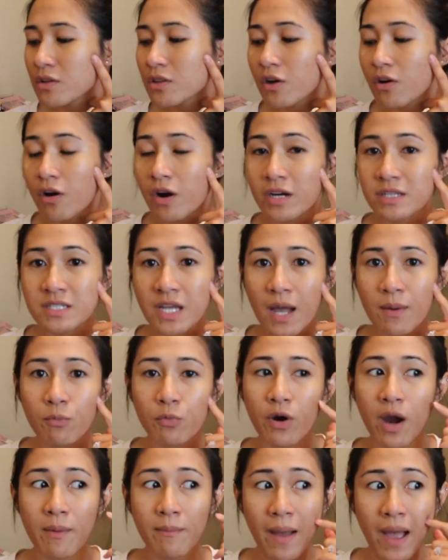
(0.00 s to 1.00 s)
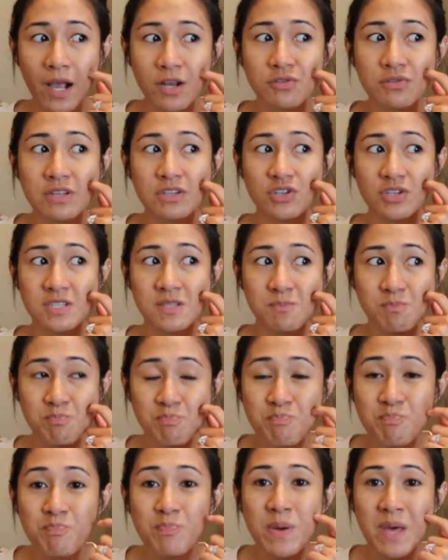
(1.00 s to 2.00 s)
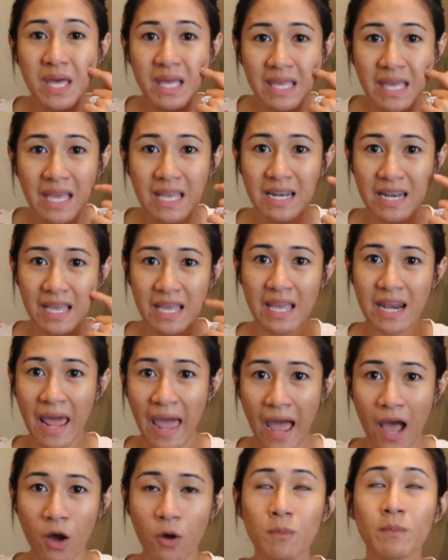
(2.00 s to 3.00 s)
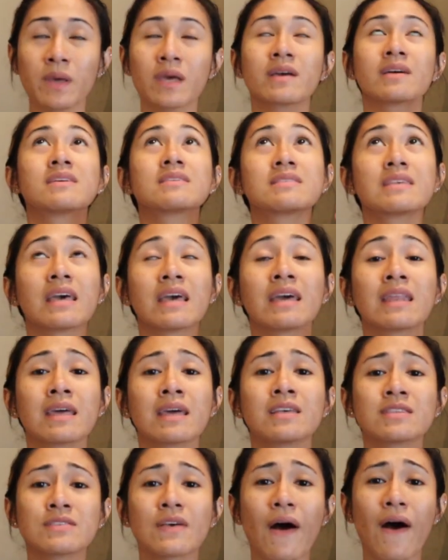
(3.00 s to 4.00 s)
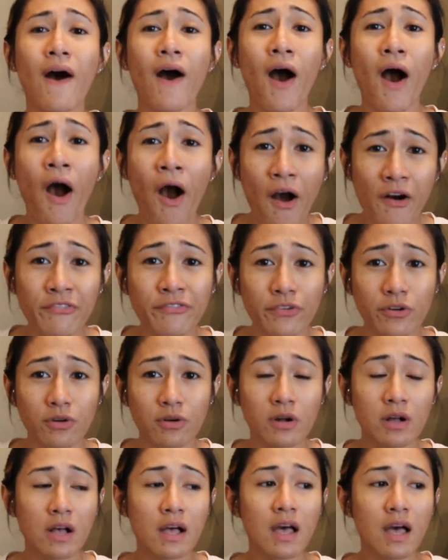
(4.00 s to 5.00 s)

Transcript: There are times where I'm actually just picking it out because it is awful.